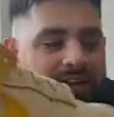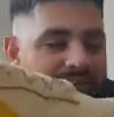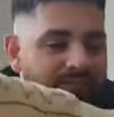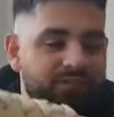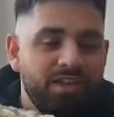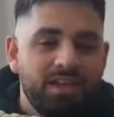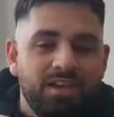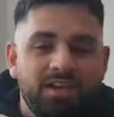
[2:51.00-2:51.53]
And I
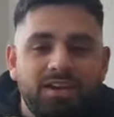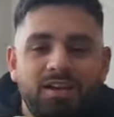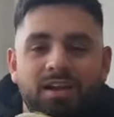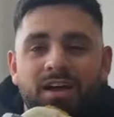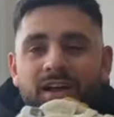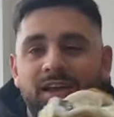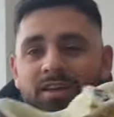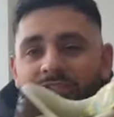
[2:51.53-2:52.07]
think,
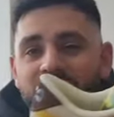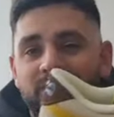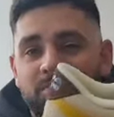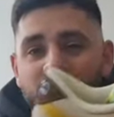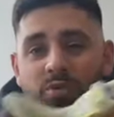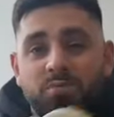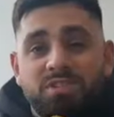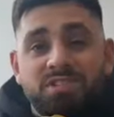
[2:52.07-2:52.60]
if
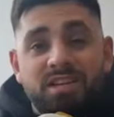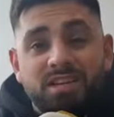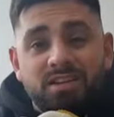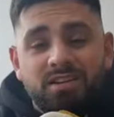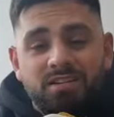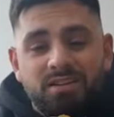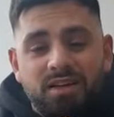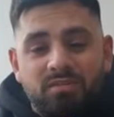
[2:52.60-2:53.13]
I'm not mistaken,